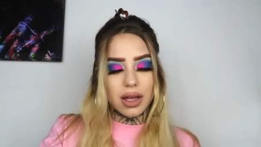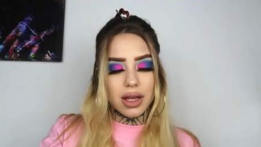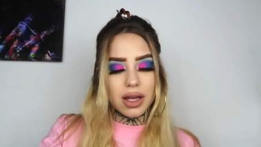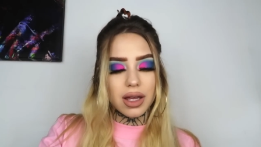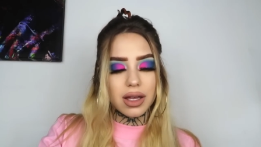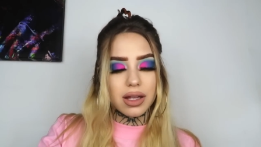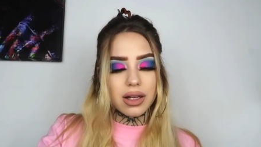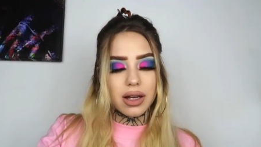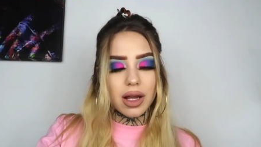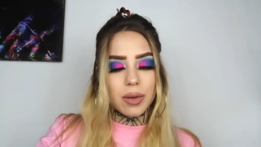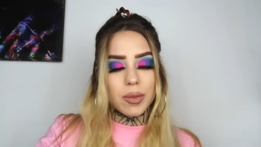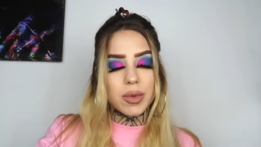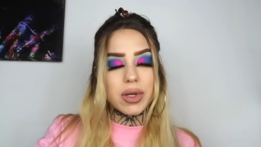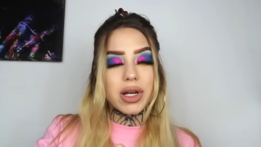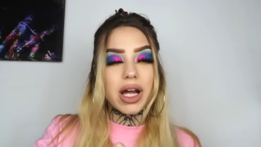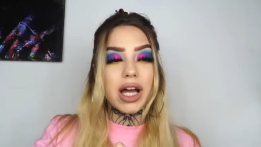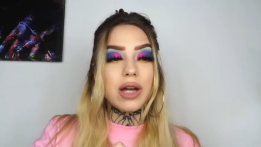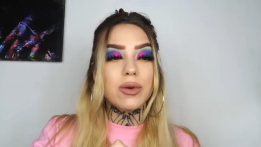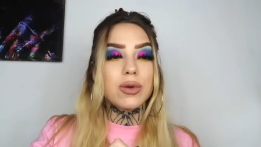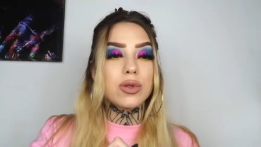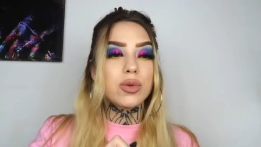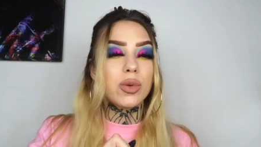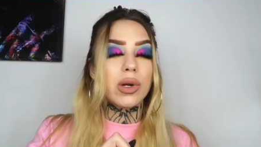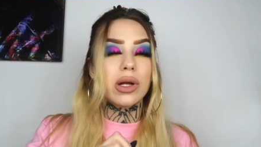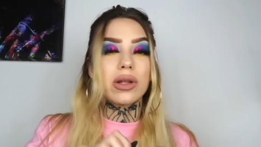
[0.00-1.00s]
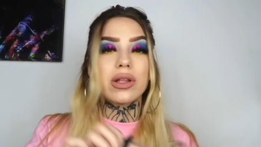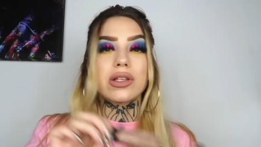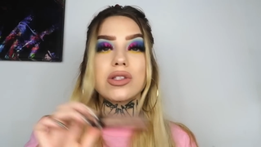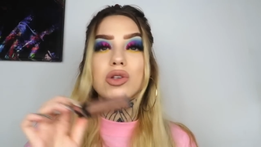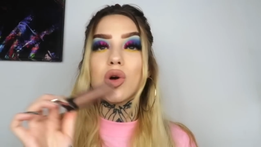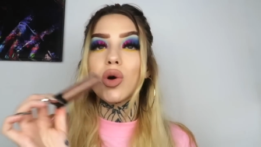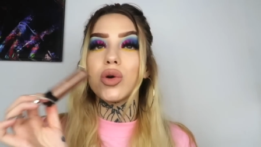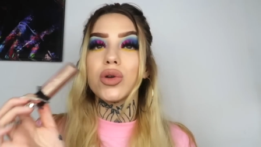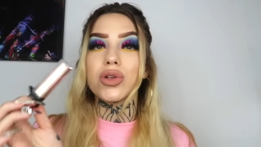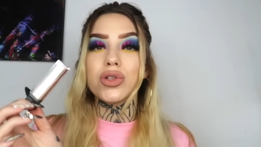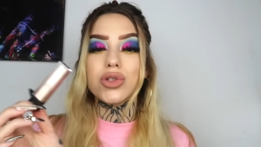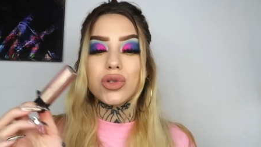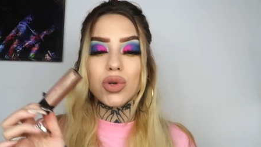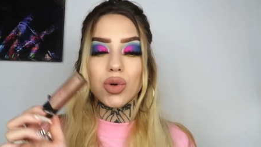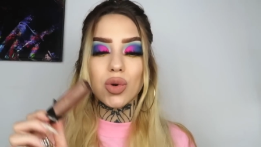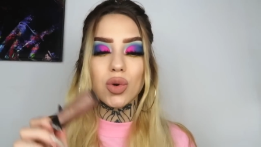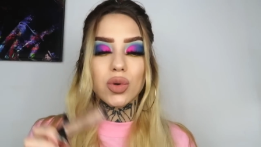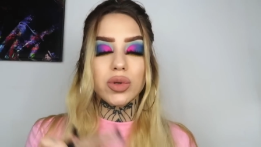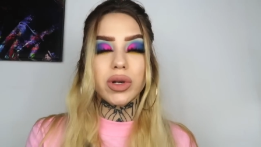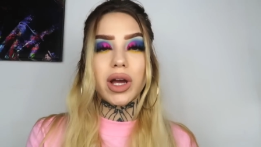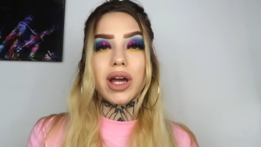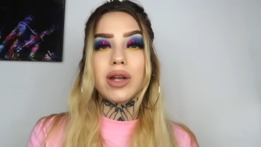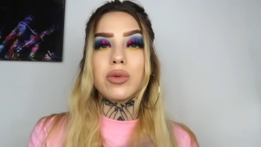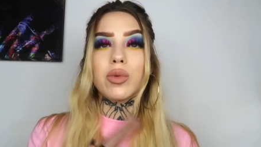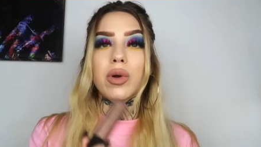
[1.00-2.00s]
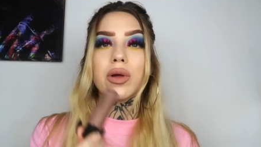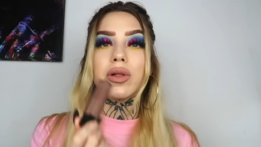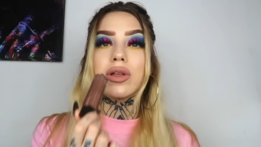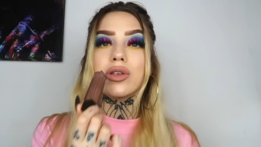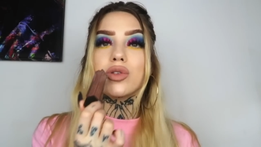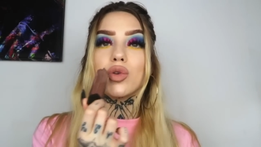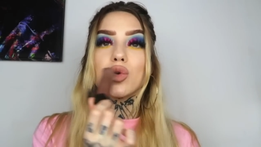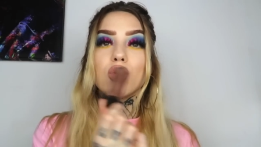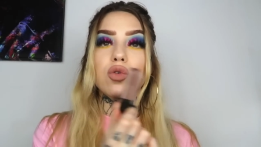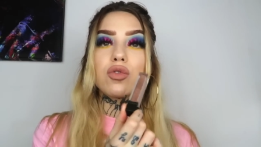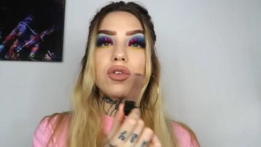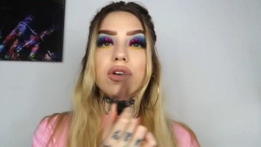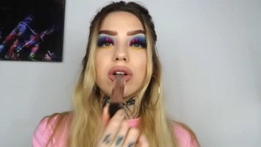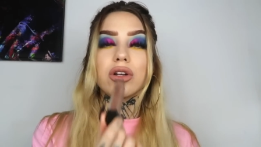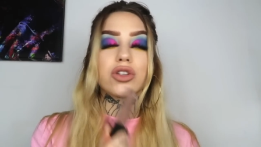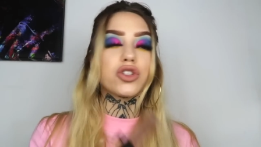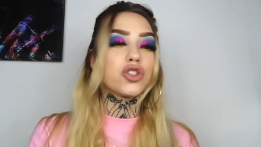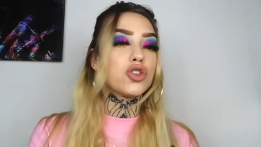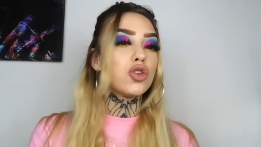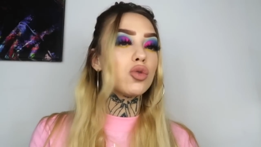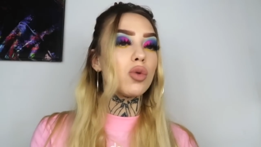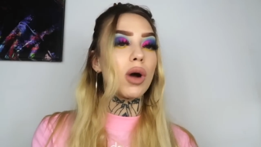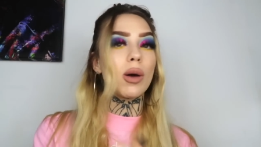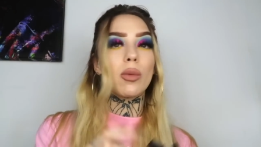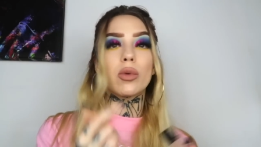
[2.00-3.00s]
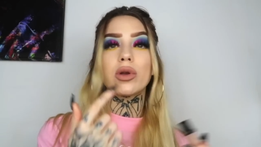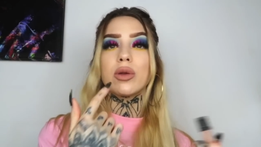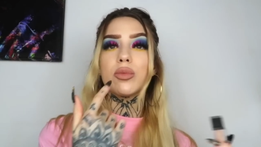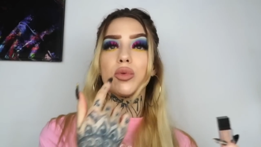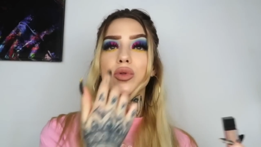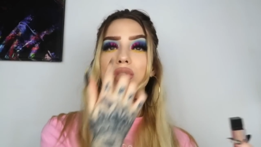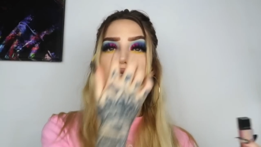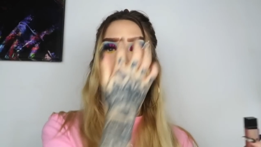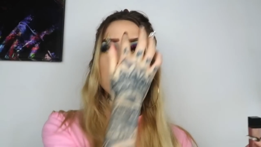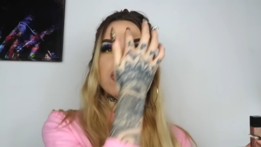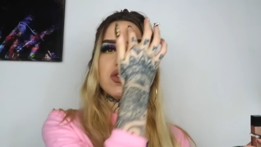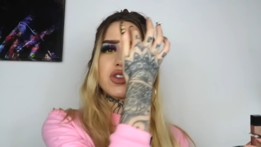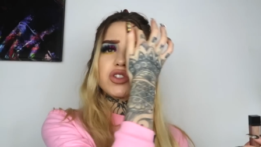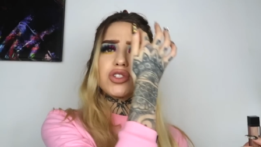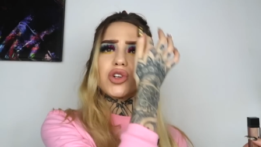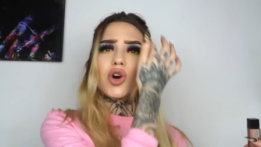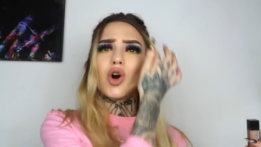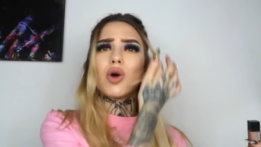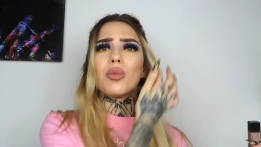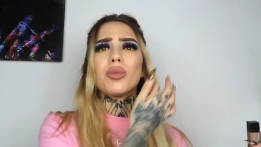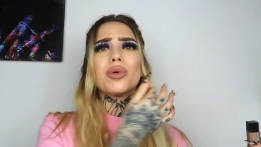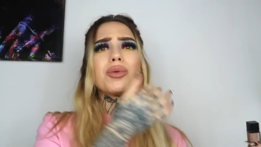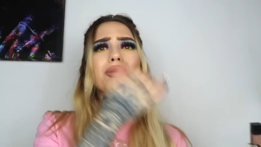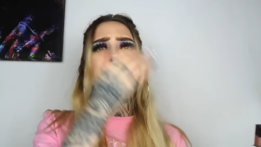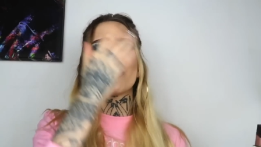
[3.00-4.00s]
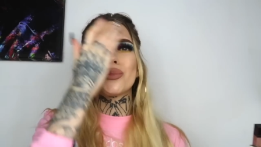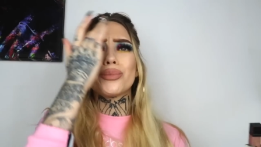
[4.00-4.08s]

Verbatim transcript: And I mean, I would wear this on its own. I'd wear this over, do you know what? I'm gonna put this over the top.